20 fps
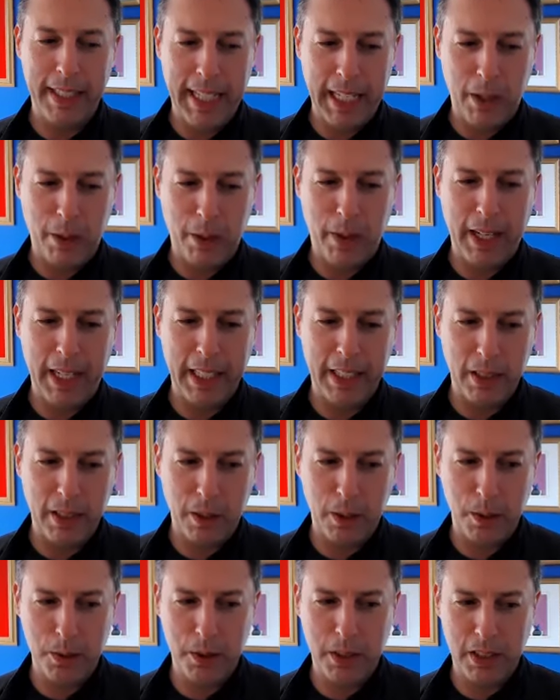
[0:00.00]
now I
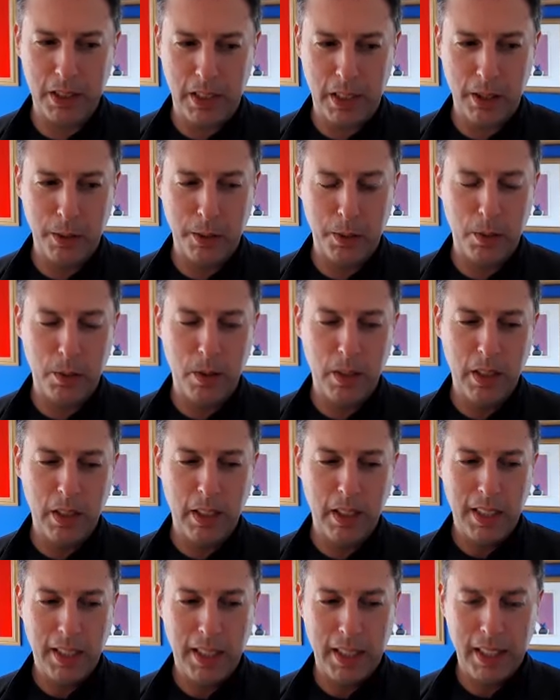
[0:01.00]
go slow
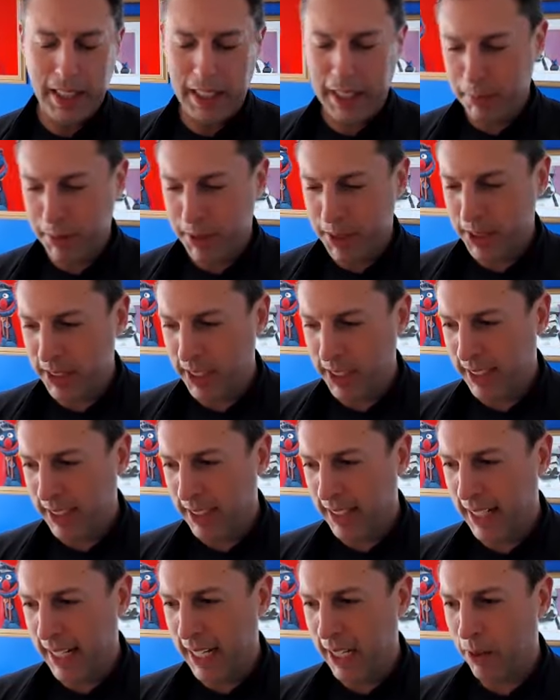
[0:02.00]
and I'm just seeing
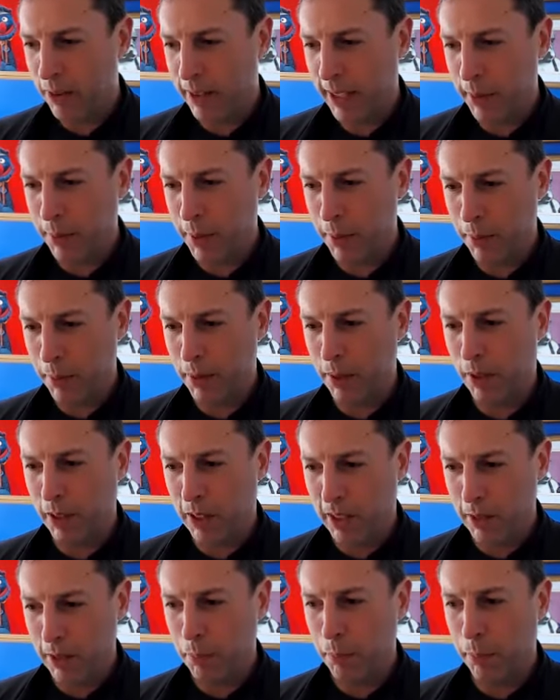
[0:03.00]
it now. Like people
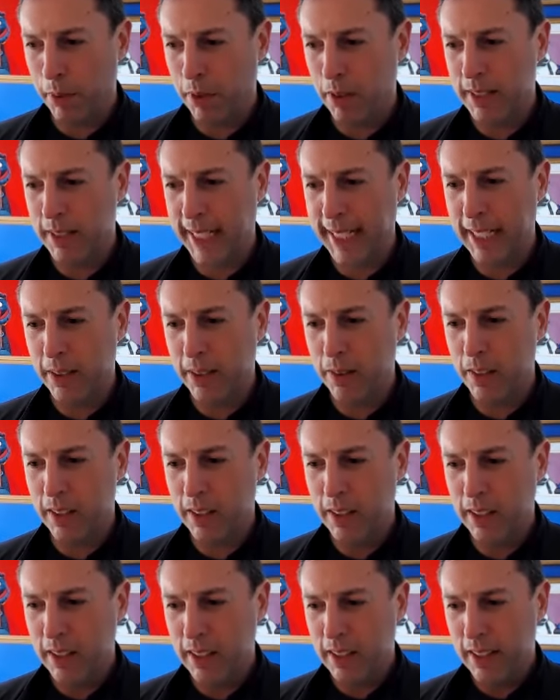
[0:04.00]
are burnt out
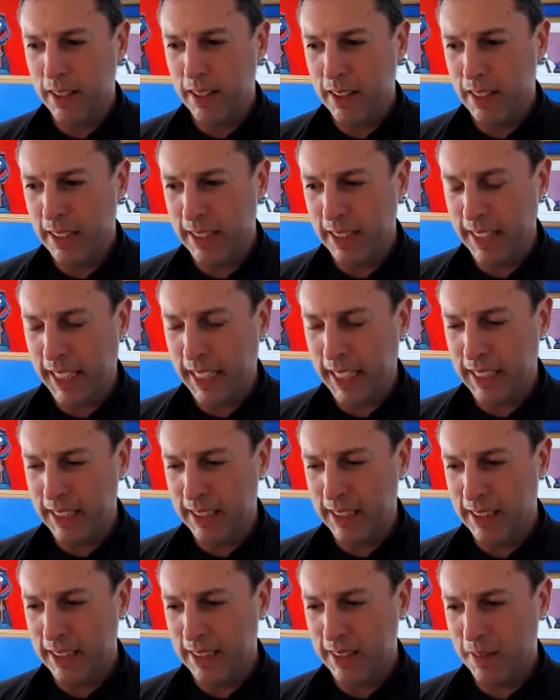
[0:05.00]

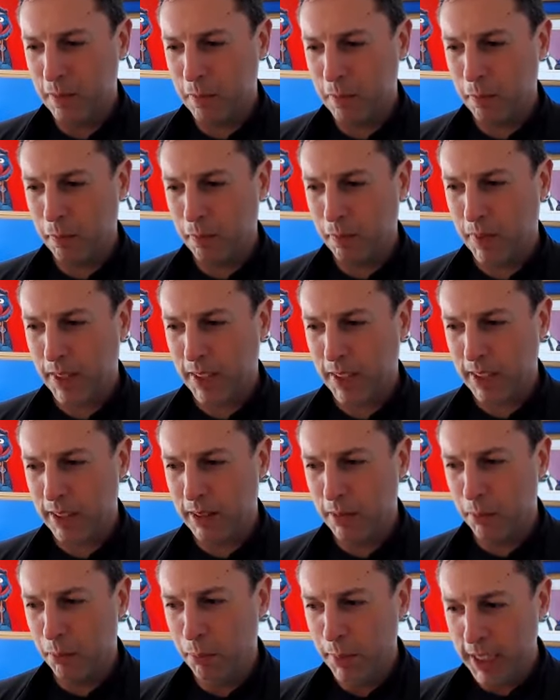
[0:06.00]
and
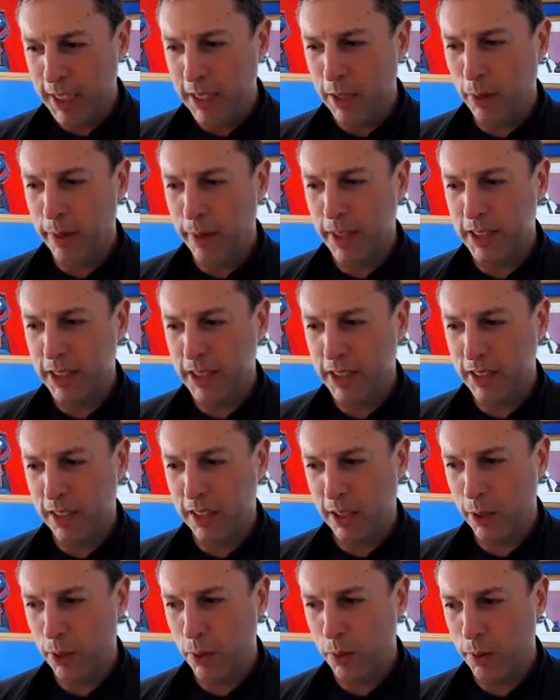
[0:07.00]
me going
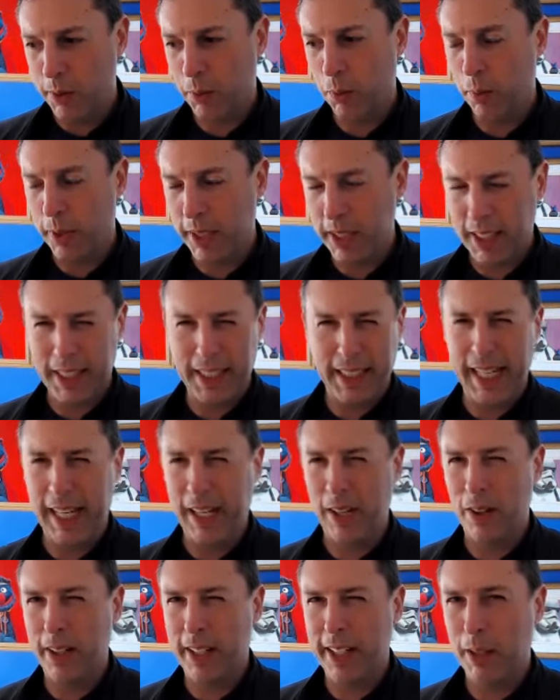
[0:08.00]
slow and really
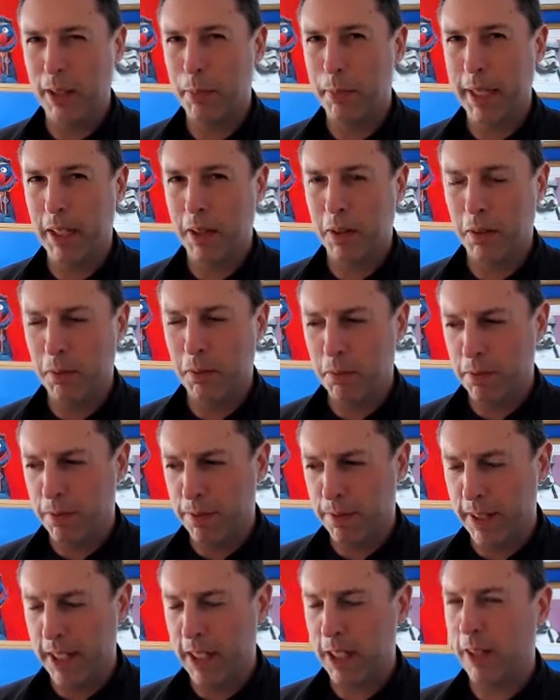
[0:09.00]
caring about
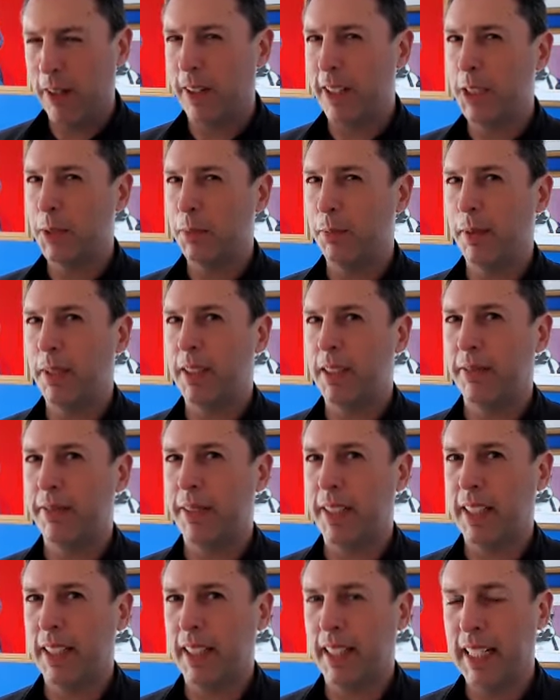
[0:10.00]
very
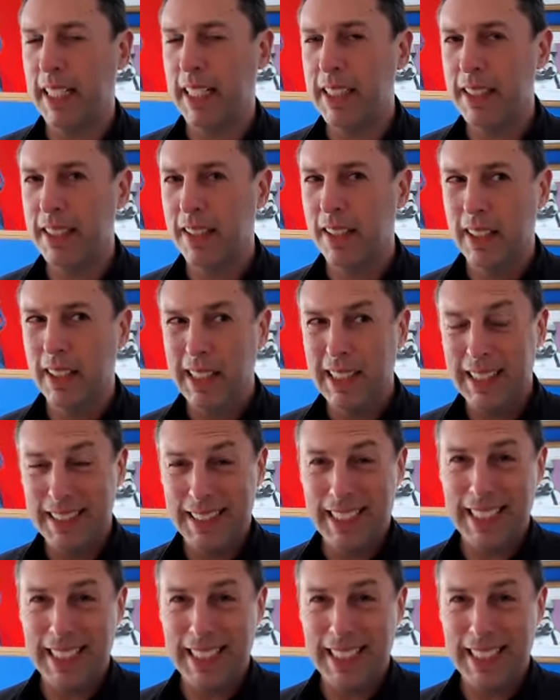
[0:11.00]
specific things has